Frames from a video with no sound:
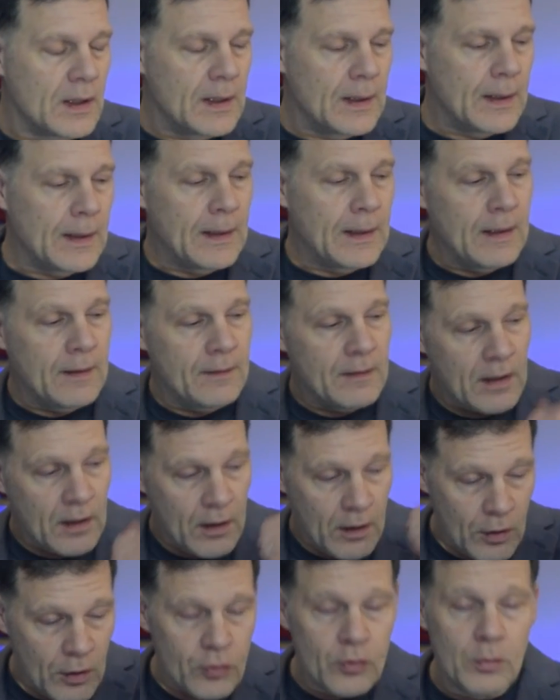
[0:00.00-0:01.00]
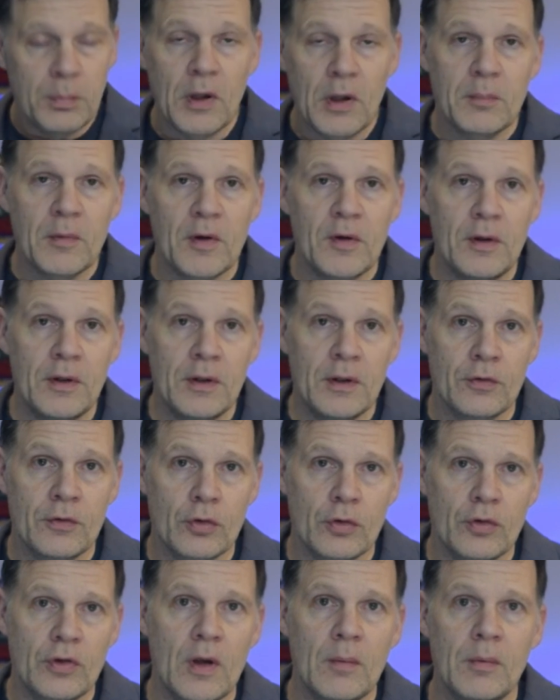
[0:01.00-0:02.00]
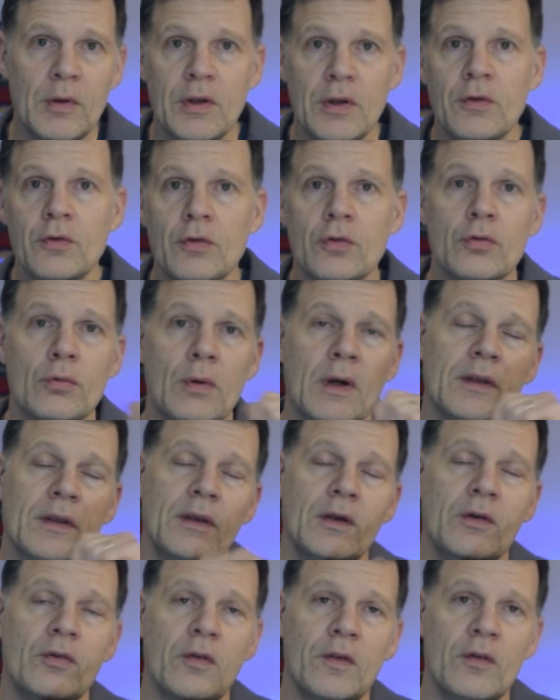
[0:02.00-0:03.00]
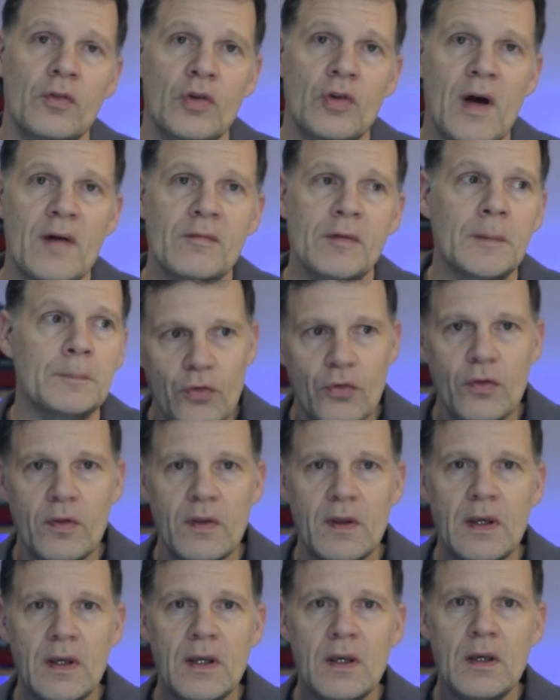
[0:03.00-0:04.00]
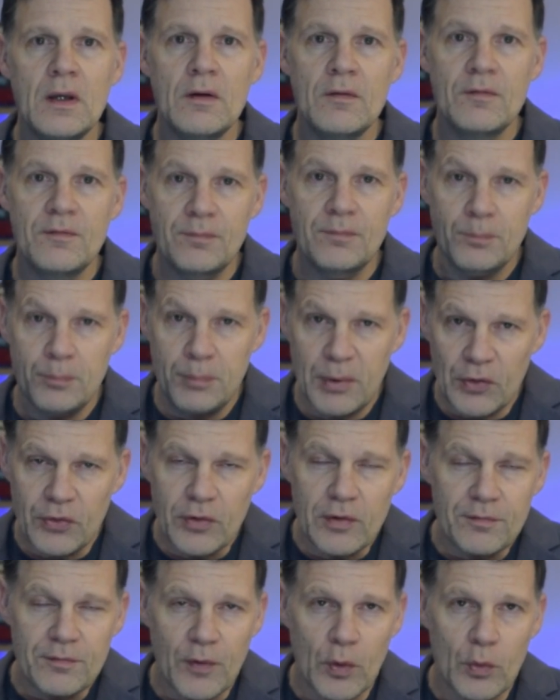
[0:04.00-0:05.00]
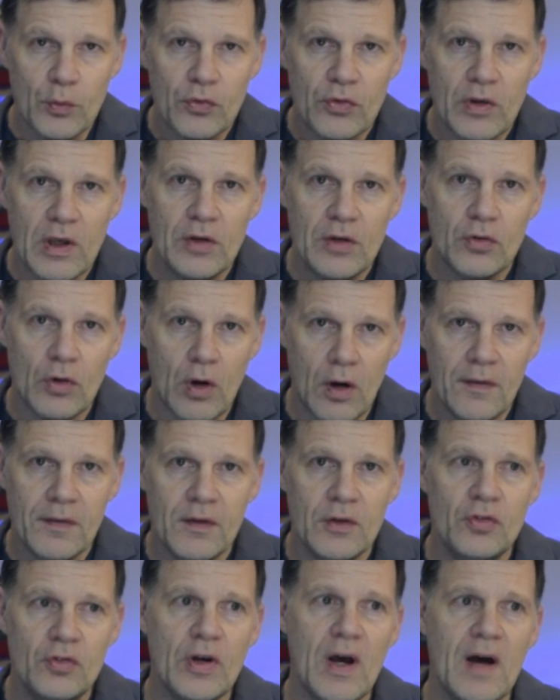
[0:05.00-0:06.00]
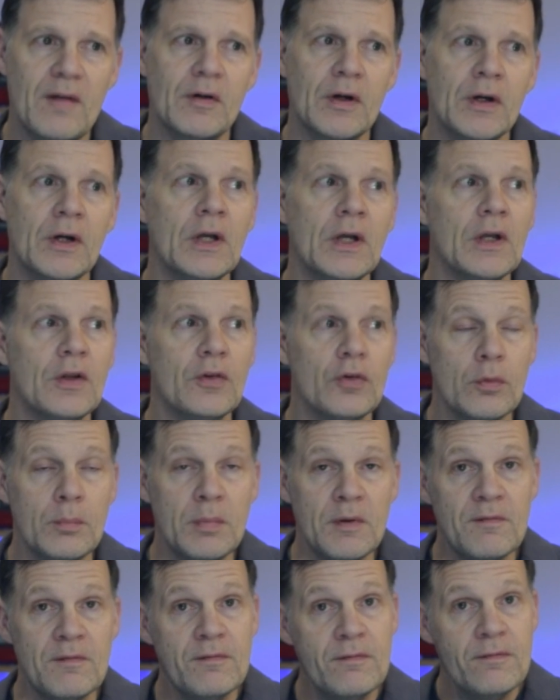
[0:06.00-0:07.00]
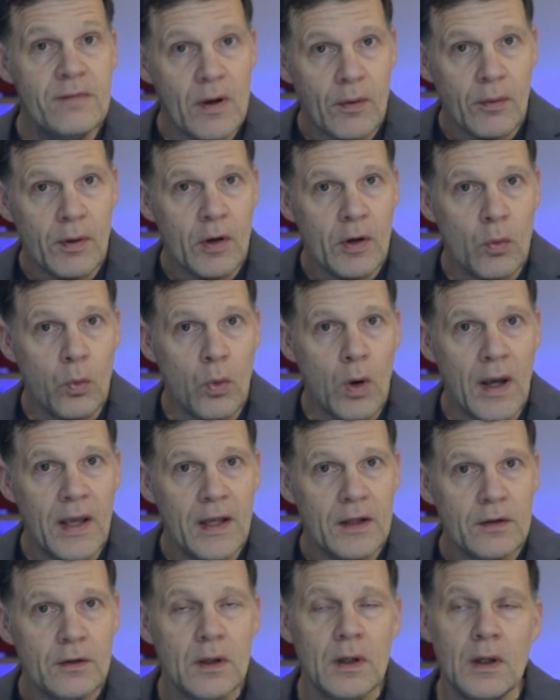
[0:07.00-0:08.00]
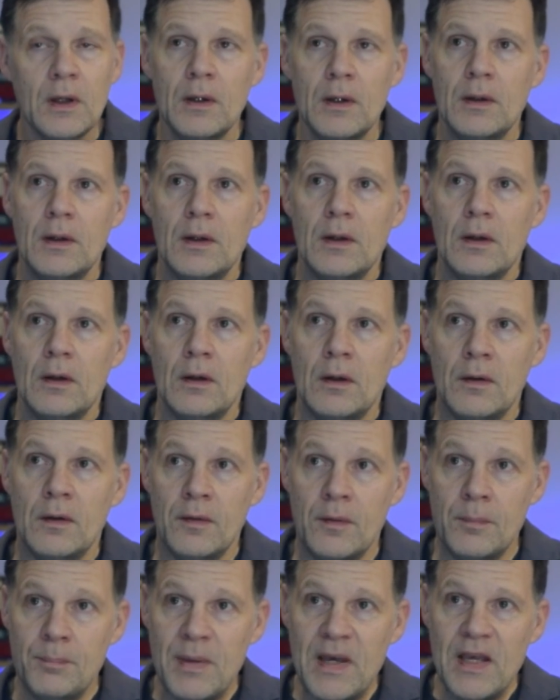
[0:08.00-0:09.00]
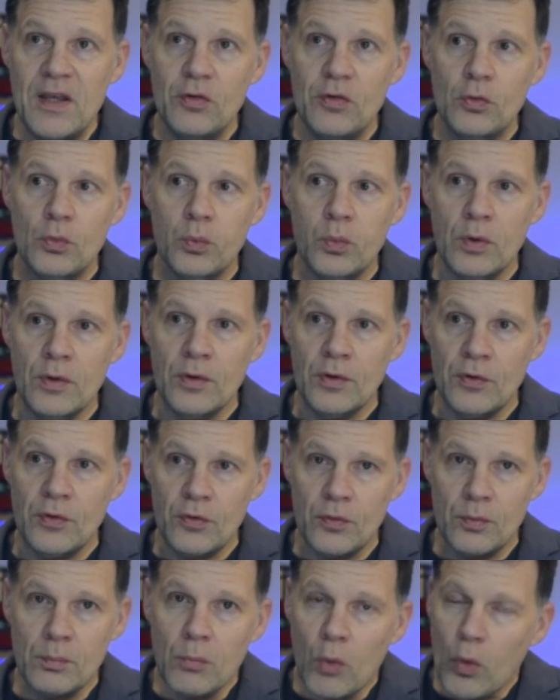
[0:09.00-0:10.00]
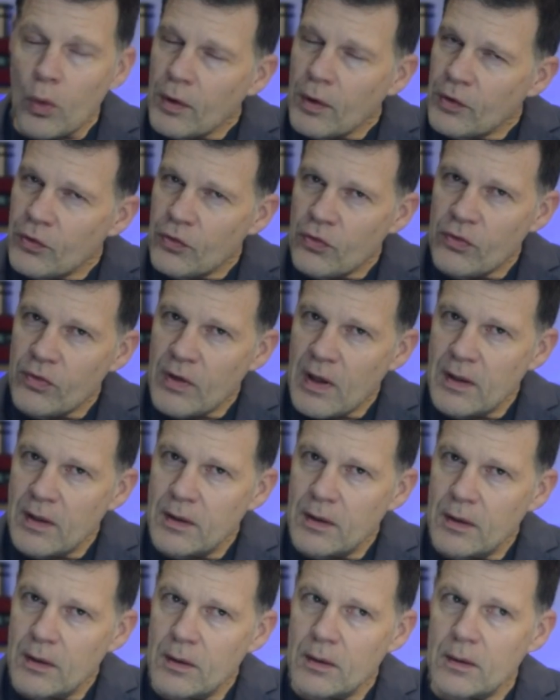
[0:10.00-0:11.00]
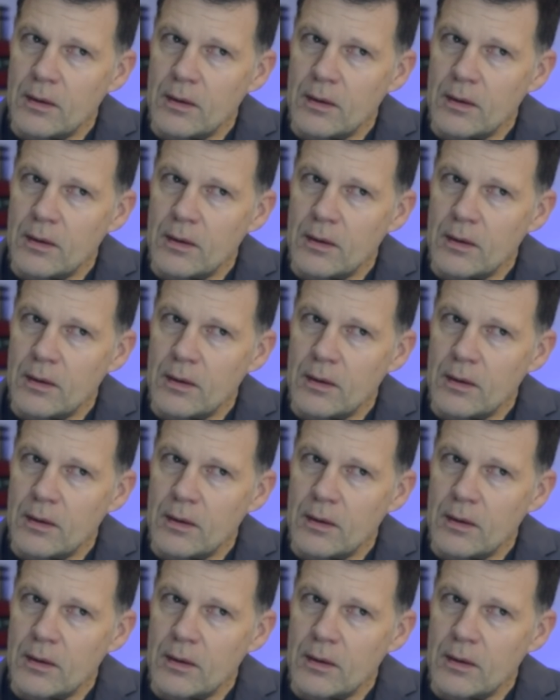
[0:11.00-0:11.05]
And then I also plug my turntable in directly into the Java. The built-in phono stage on the Java to be very quiet. The bass was more extended,